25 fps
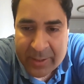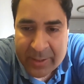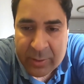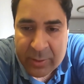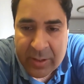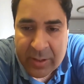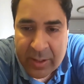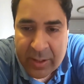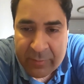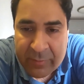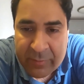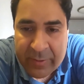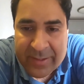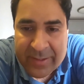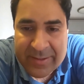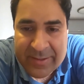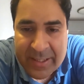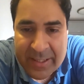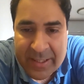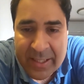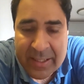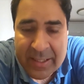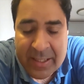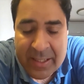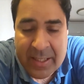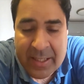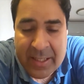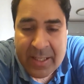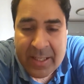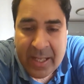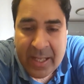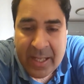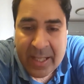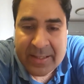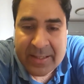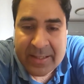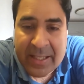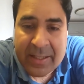to the liquid state
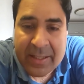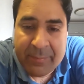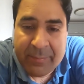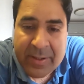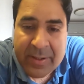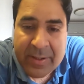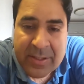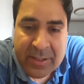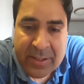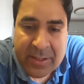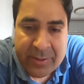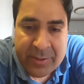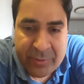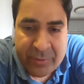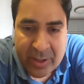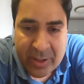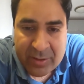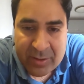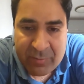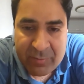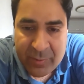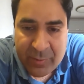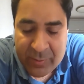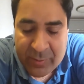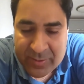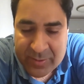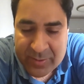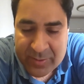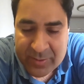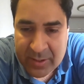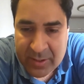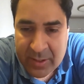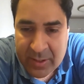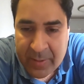and then immediately transfused.